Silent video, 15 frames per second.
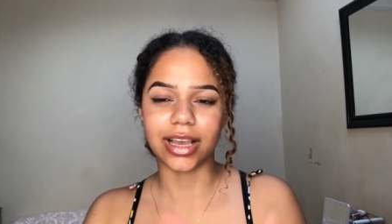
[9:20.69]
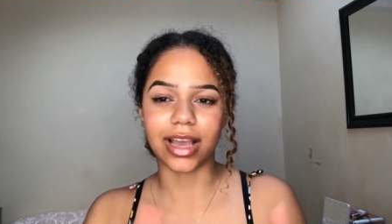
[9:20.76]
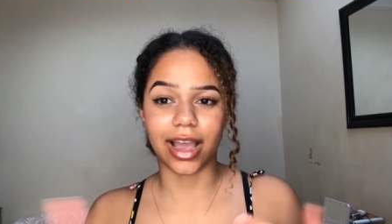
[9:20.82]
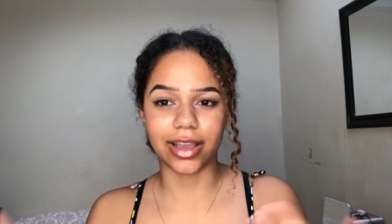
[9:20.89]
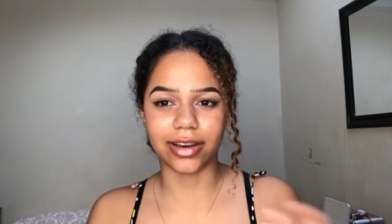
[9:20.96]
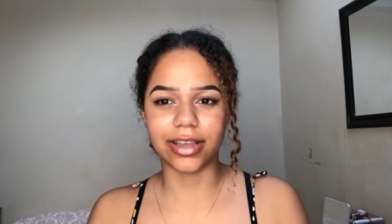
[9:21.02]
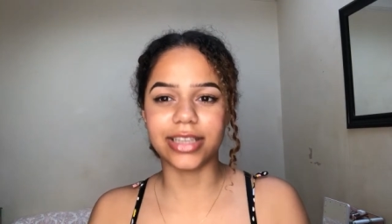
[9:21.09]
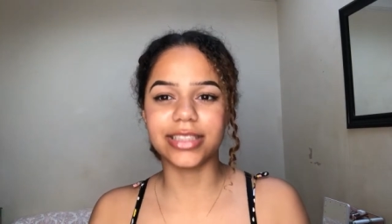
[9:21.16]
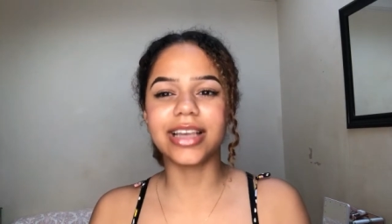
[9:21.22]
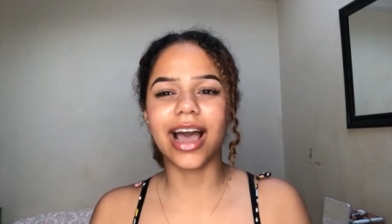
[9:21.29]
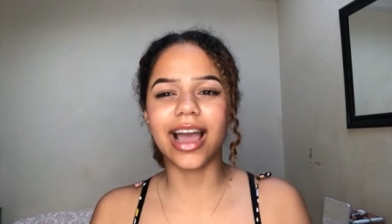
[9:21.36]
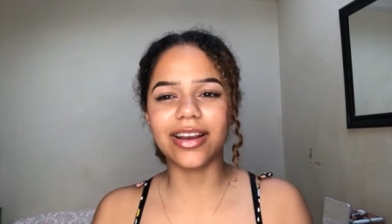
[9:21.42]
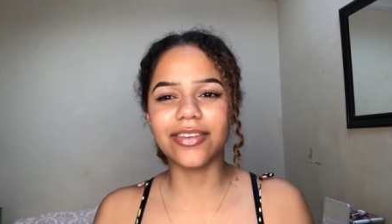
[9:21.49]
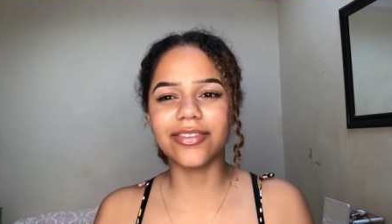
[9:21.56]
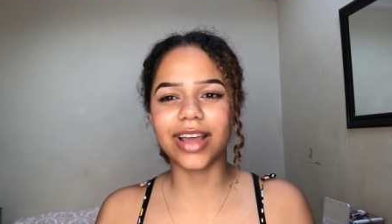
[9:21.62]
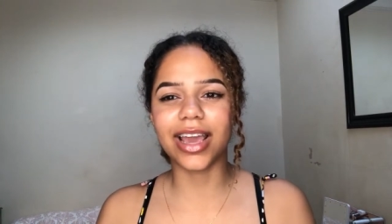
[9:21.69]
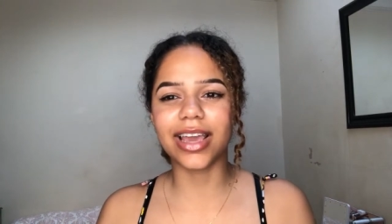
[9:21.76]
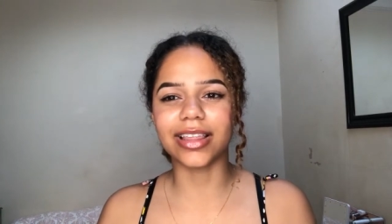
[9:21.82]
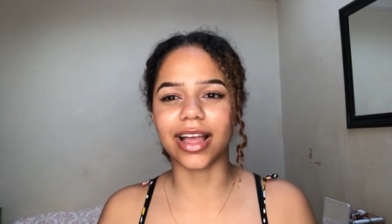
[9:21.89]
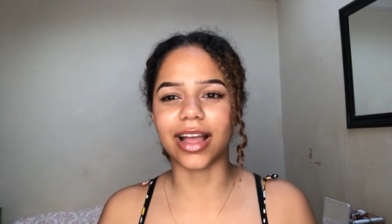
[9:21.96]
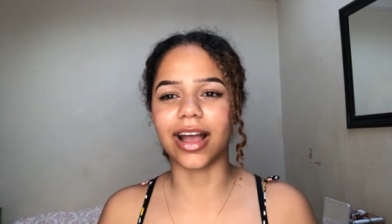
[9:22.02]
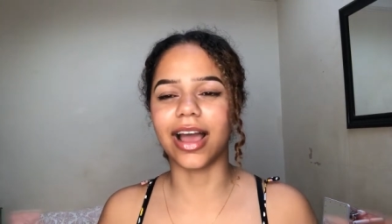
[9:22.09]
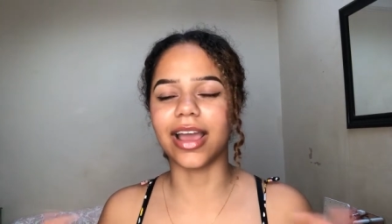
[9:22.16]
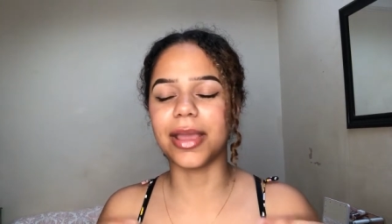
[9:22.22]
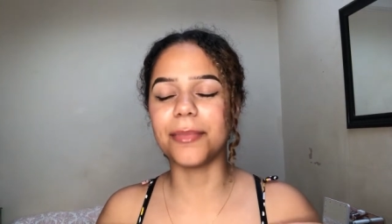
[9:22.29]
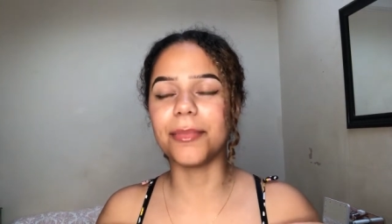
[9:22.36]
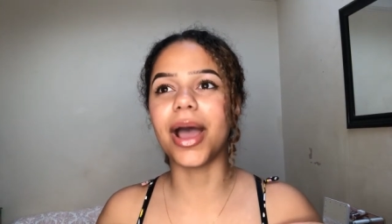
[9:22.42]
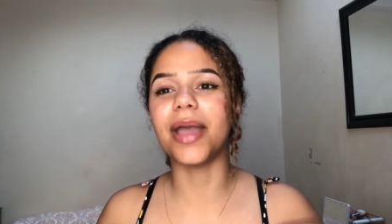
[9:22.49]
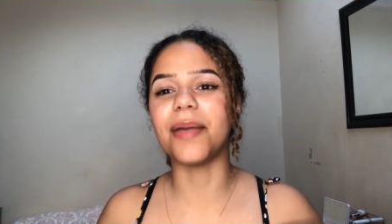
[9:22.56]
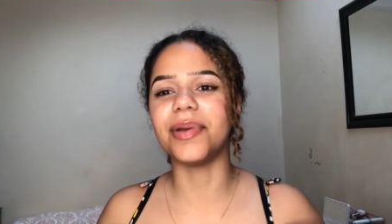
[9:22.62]
It's kind of like that, in
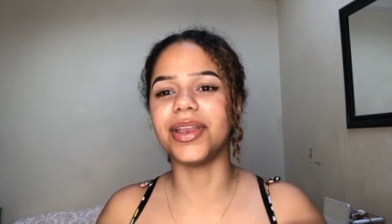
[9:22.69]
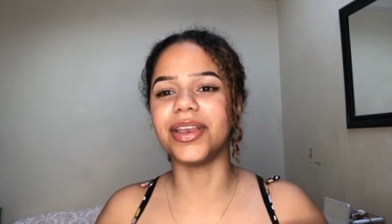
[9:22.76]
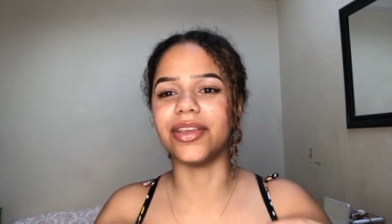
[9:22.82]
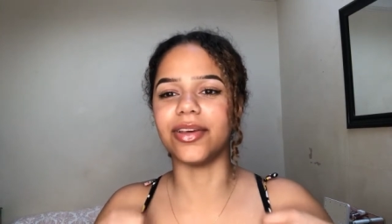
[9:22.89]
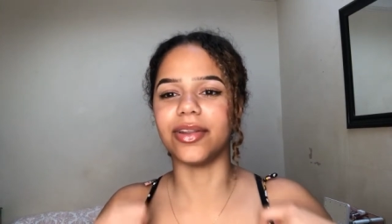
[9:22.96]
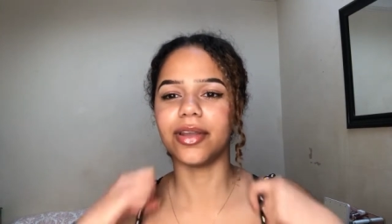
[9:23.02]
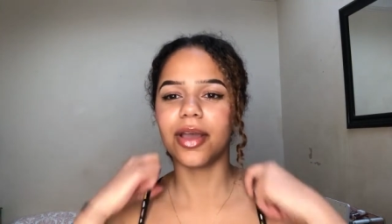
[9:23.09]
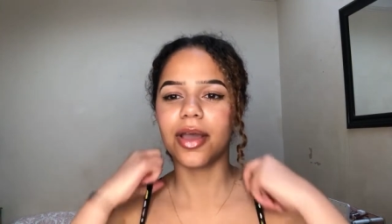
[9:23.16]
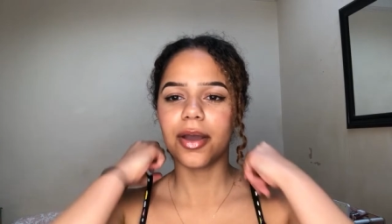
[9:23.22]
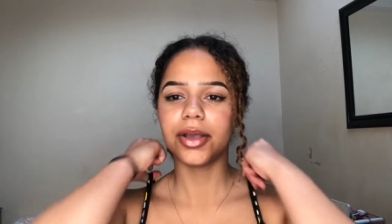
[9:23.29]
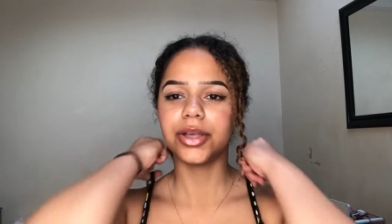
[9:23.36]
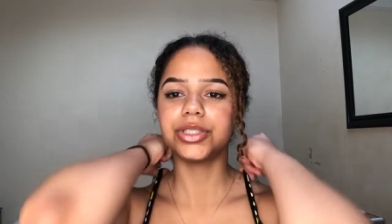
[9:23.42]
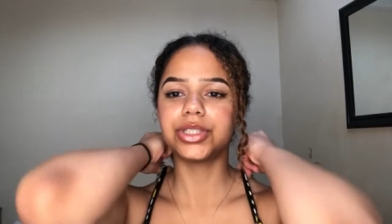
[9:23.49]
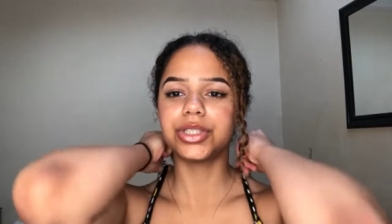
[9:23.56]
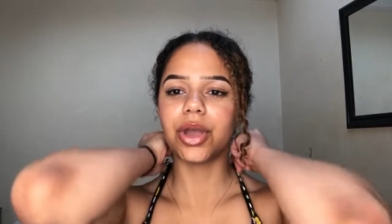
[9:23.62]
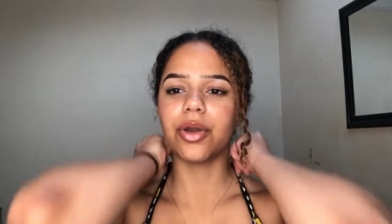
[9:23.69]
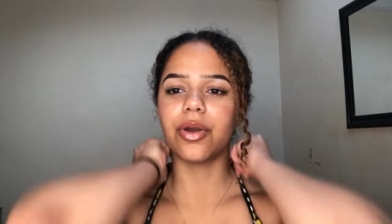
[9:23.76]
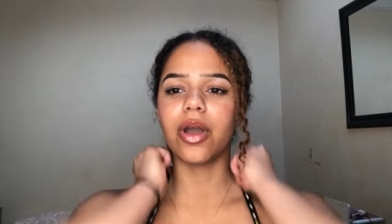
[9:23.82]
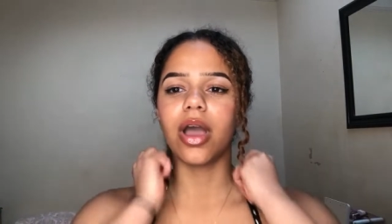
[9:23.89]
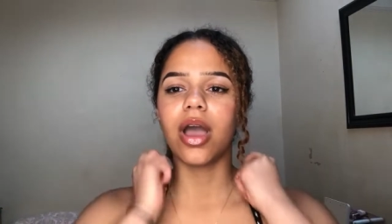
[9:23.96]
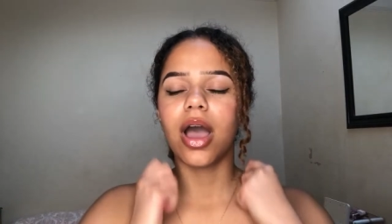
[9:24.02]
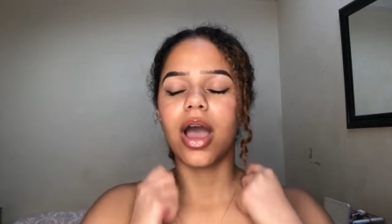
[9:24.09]
my opinion. So